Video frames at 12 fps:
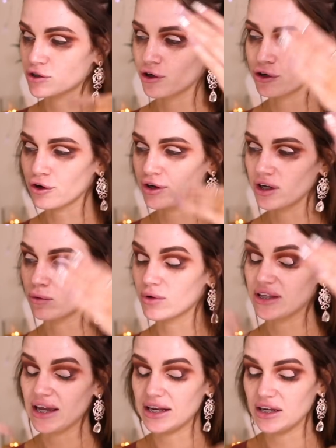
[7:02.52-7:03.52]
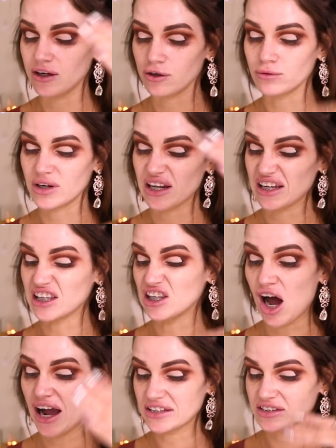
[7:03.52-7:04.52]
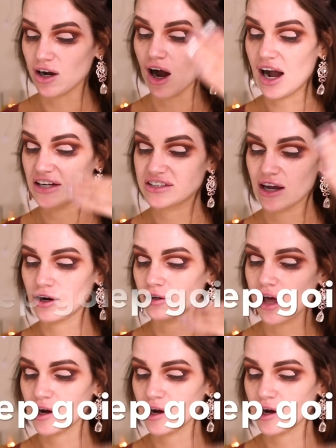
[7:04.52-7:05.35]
just gonna go in with any really light eyeshadow,